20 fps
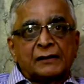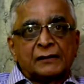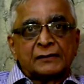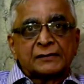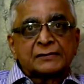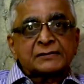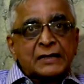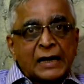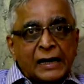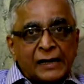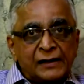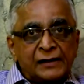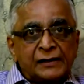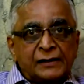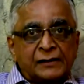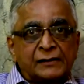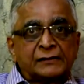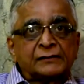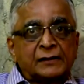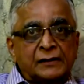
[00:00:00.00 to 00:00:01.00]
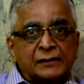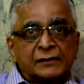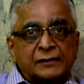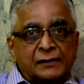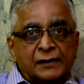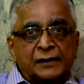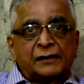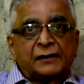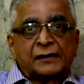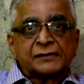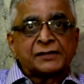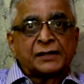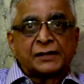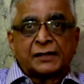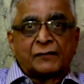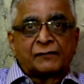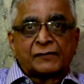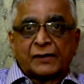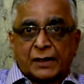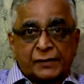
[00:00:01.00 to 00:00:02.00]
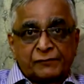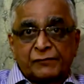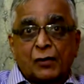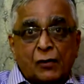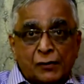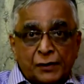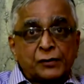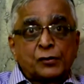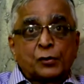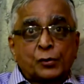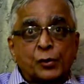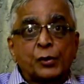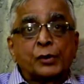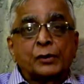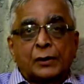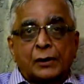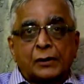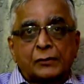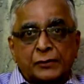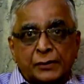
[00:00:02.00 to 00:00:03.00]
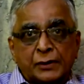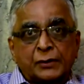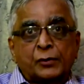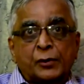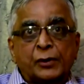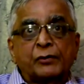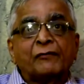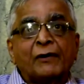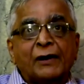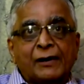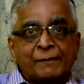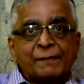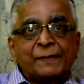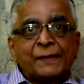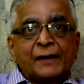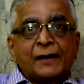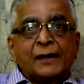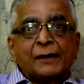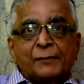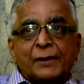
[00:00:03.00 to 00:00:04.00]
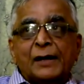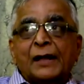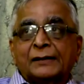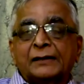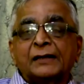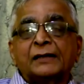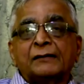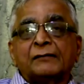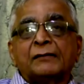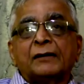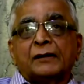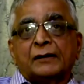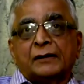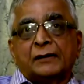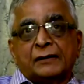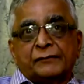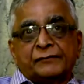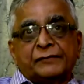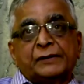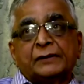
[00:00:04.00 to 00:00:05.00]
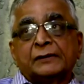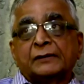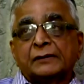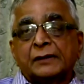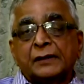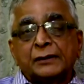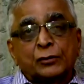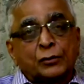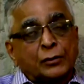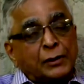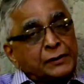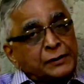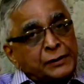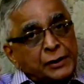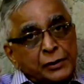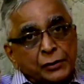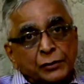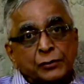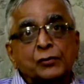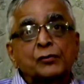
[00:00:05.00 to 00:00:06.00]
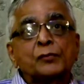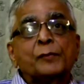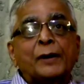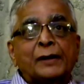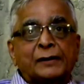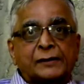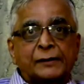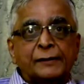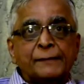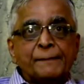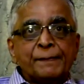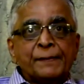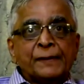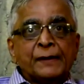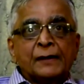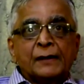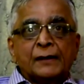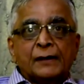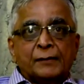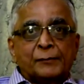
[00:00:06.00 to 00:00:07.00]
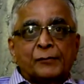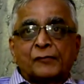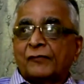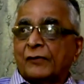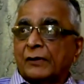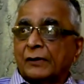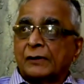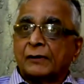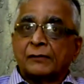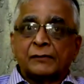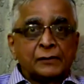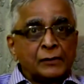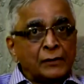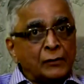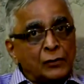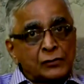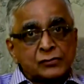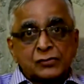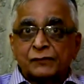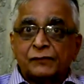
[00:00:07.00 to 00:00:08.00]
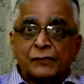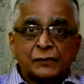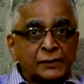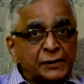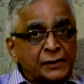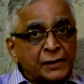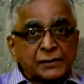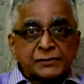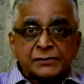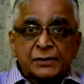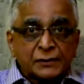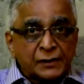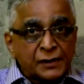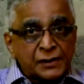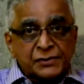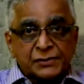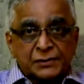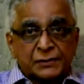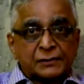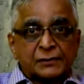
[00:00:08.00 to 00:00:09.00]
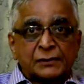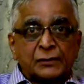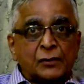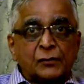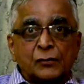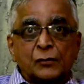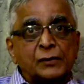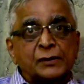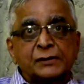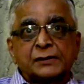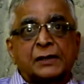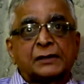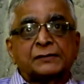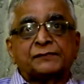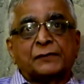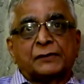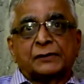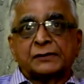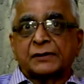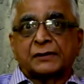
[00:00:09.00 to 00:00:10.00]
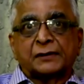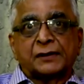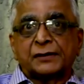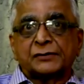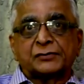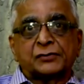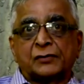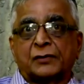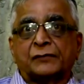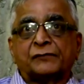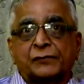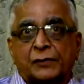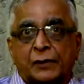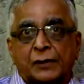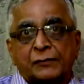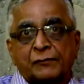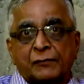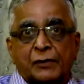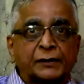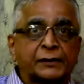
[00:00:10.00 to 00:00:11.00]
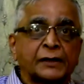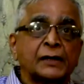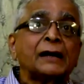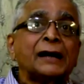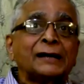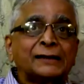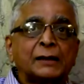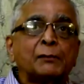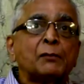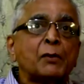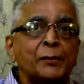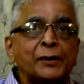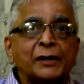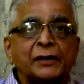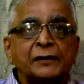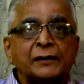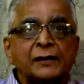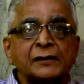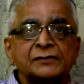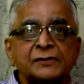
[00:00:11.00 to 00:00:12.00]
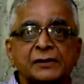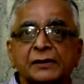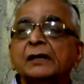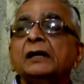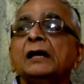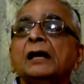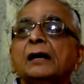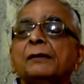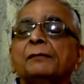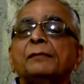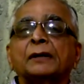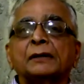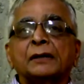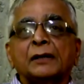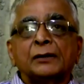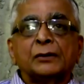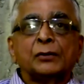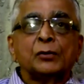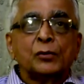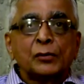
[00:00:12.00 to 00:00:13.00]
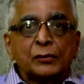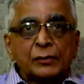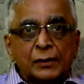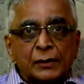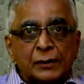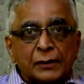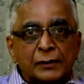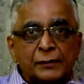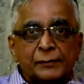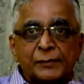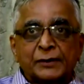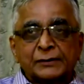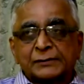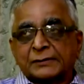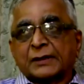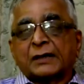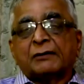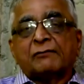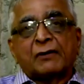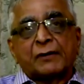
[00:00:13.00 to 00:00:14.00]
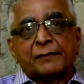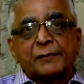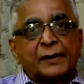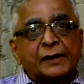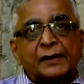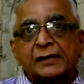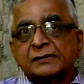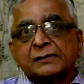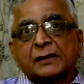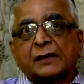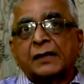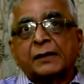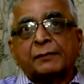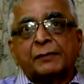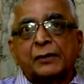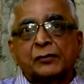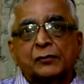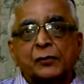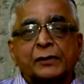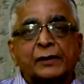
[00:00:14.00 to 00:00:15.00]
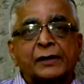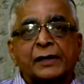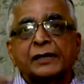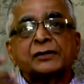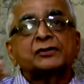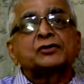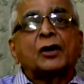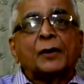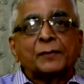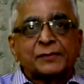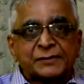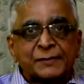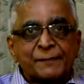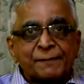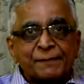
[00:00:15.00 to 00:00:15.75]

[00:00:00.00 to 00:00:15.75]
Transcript: style in the city of Thane. We are already doing well, but I think we need to continue to do better. Also for the young generation, not only just for the generation of who are working at the moment in industry, but the new, because government is unable to create jobs.